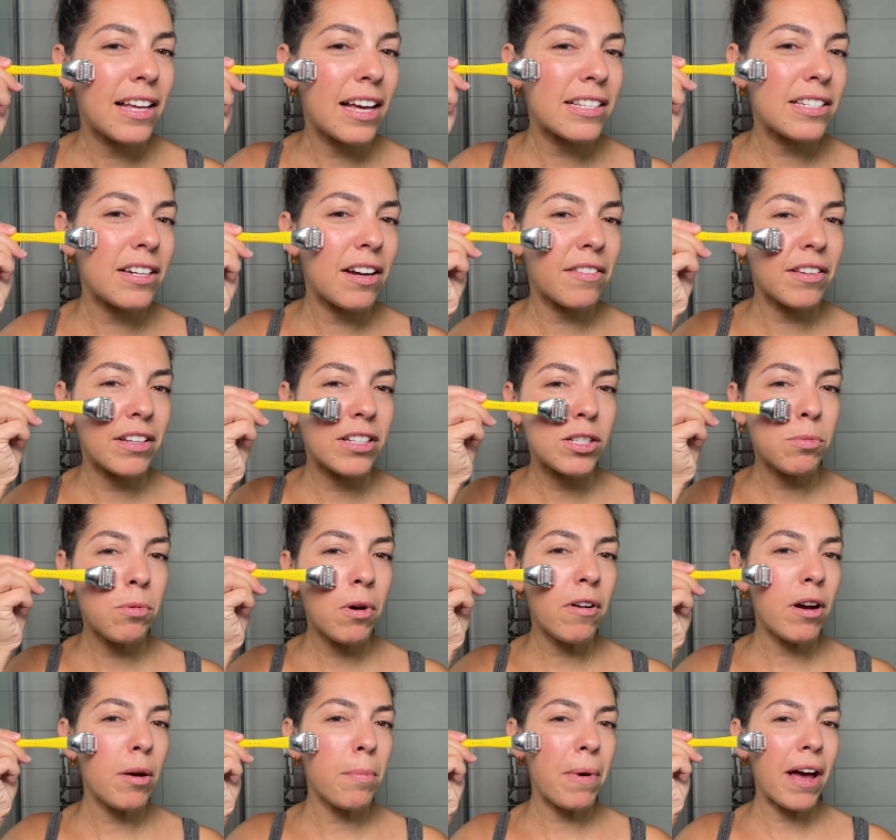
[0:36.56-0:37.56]
That's nothing to
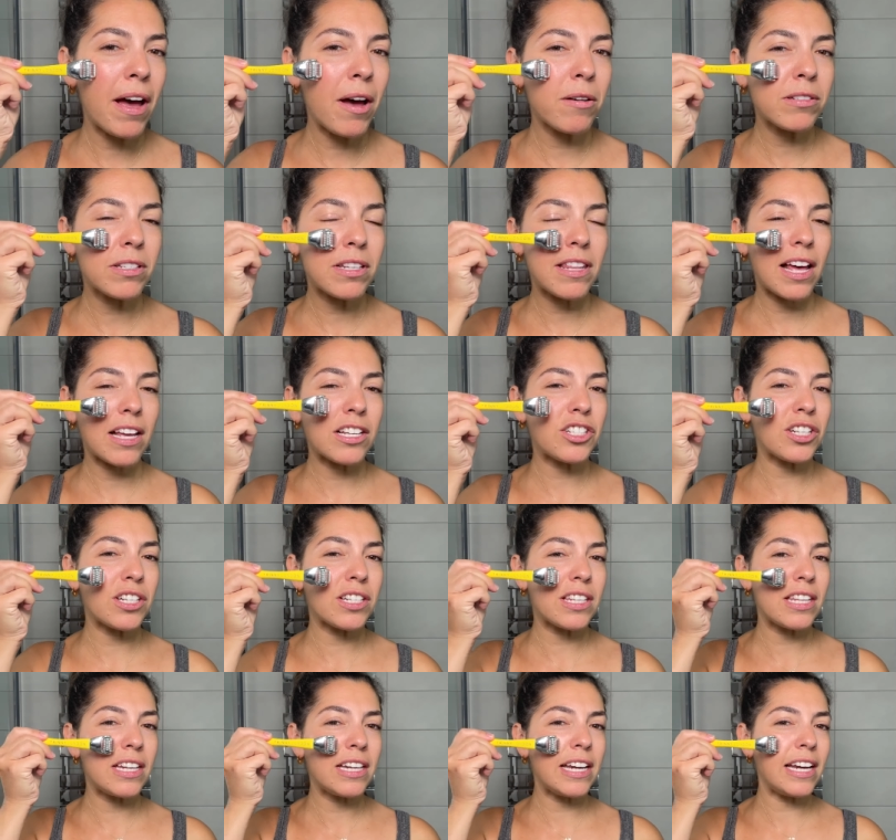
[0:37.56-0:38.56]
worry about. That's
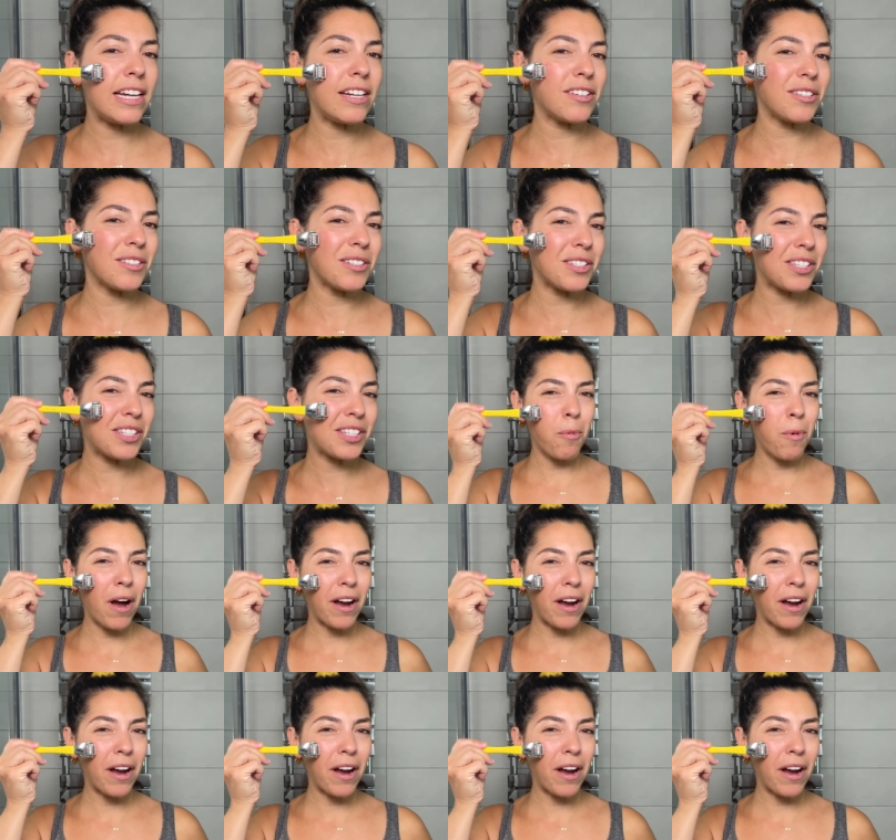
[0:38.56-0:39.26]
just the needles